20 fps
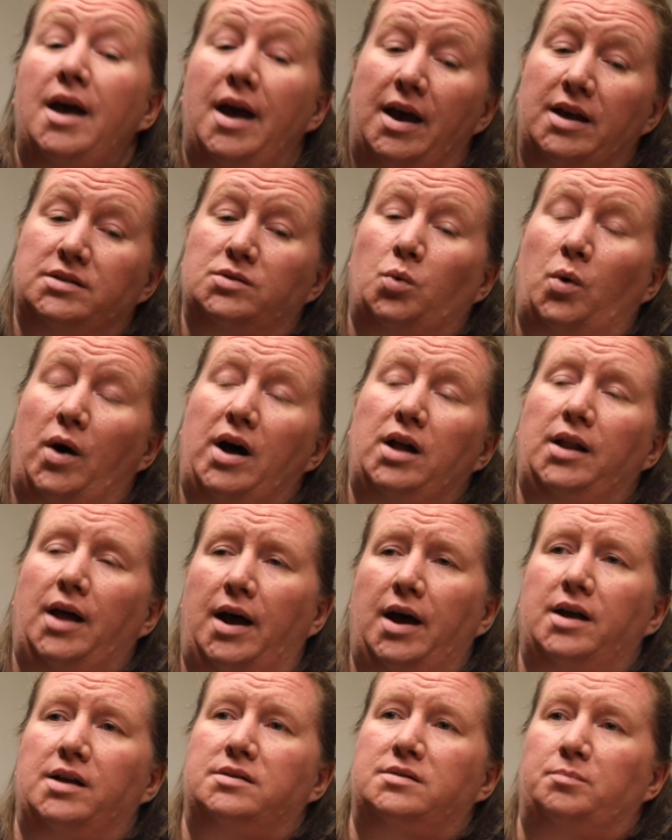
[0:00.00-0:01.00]
as well
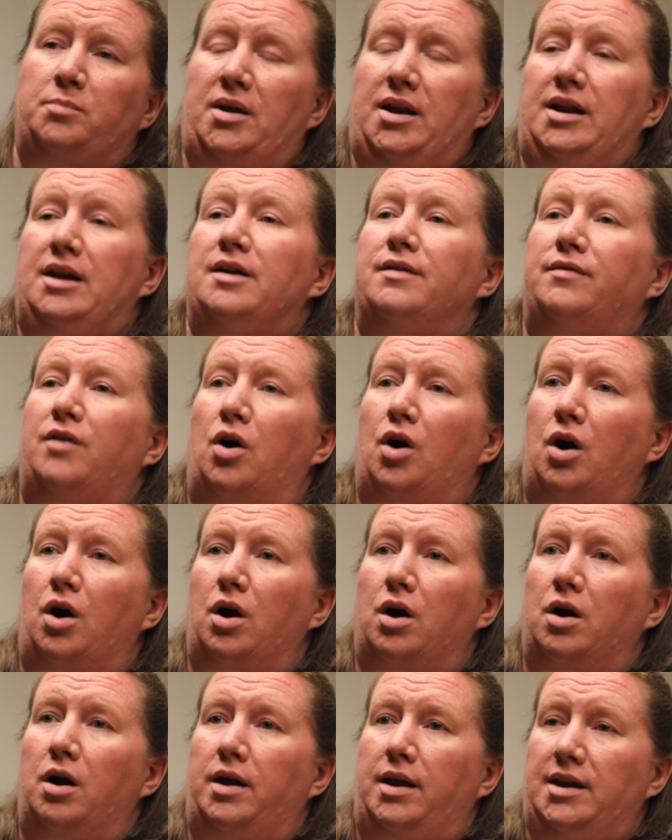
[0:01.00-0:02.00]
as many of
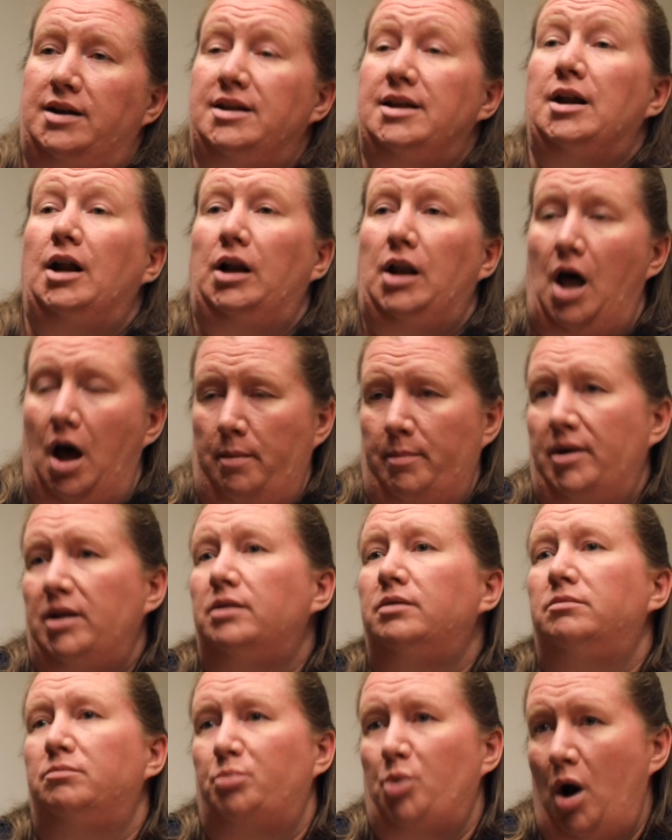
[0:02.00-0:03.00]
our Indian
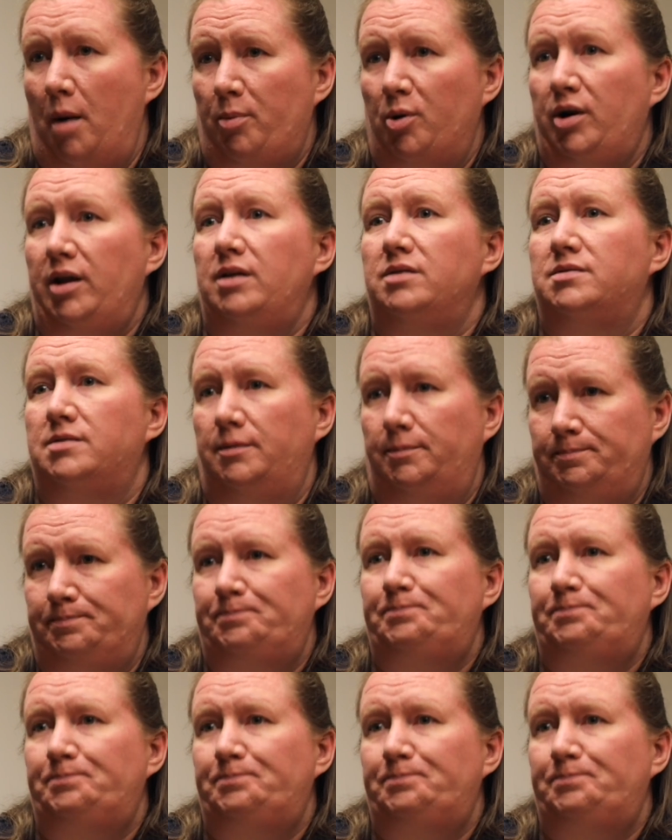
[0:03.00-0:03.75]
allotment properties.